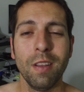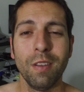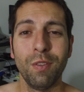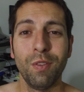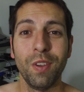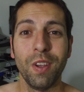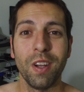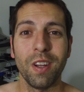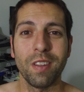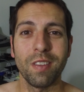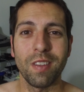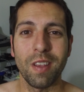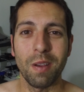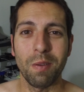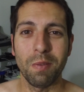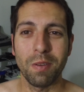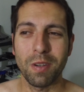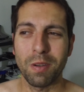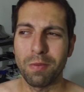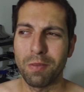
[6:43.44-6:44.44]
fiance,
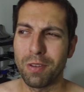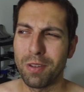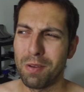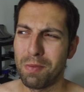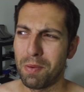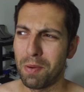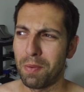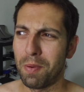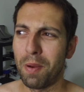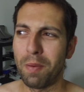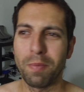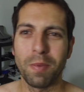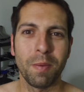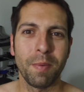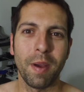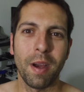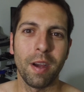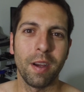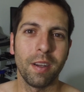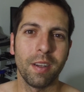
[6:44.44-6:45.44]
which I'm super pumped
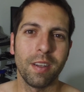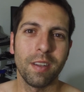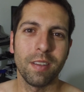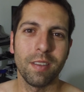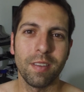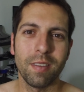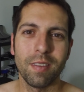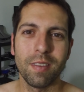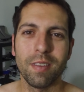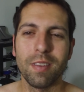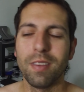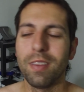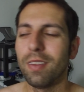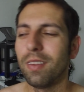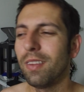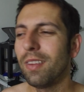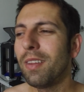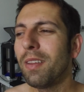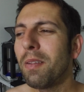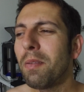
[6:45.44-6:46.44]
about, because
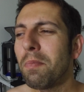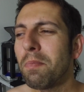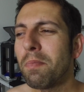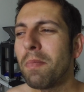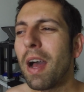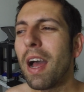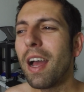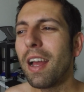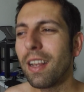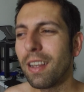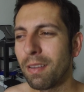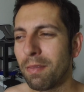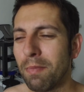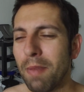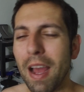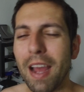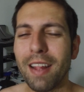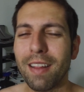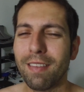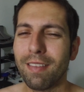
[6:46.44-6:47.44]

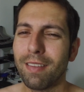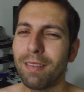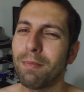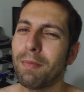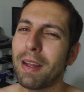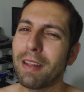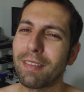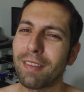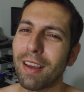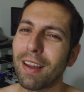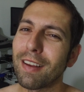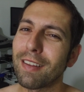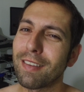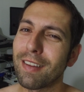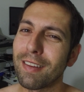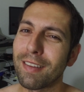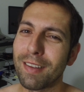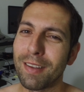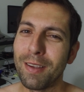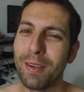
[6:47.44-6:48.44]
Matt's got a
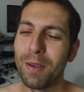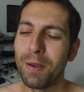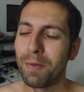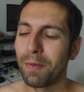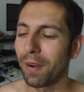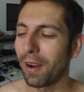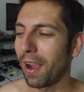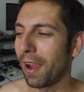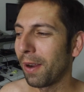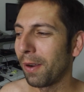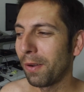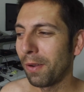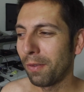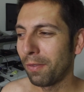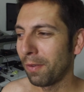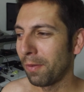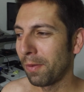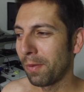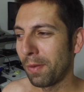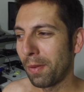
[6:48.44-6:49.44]
sense of humor. I don't know
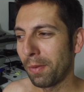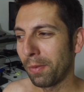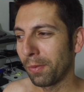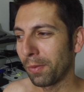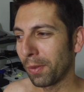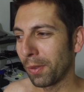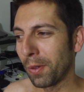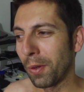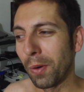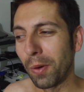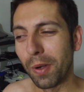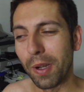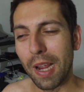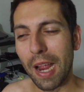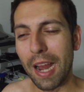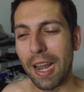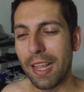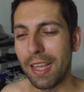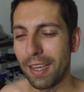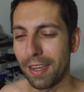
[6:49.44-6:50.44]
if I'm going to be able to record
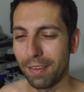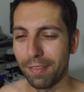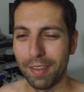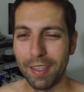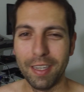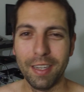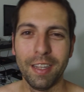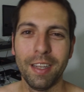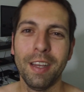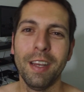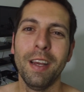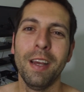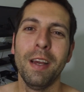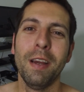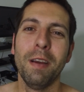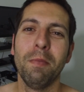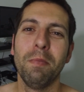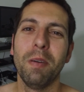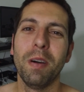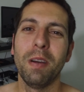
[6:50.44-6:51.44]
any of it,
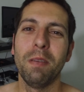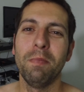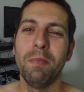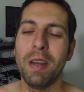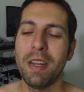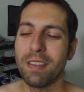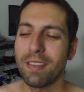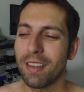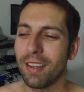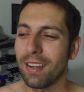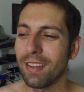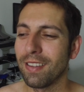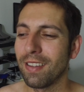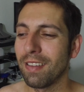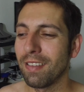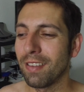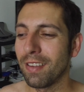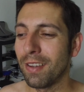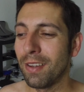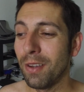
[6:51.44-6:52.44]
but Matt's got a
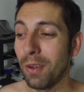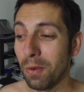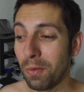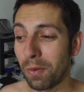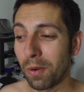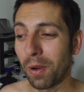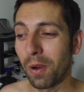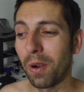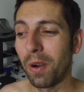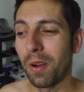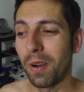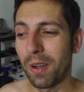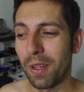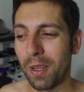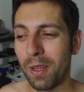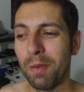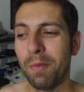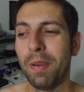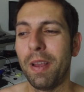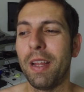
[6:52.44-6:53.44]
sense of humor on
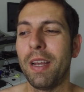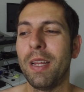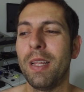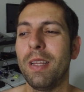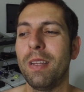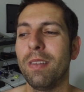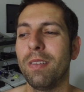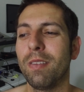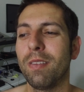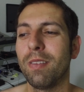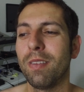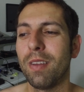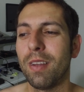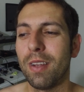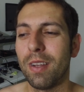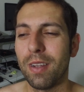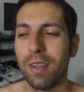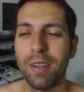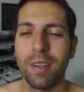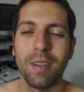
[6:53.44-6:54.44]
him, and he's
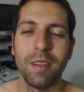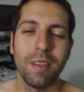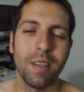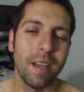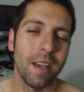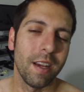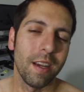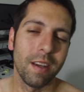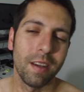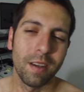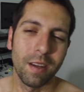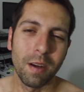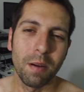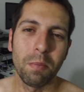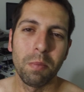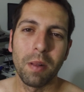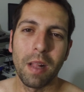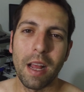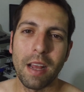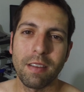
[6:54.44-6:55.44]
a
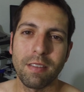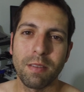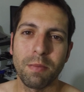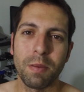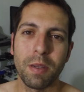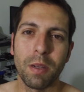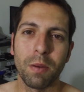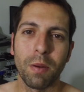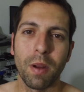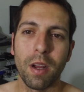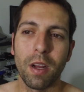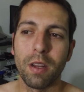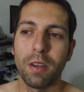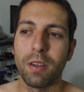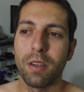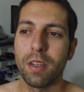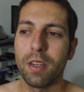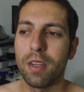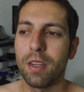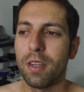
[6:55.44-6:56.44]
blast to be around.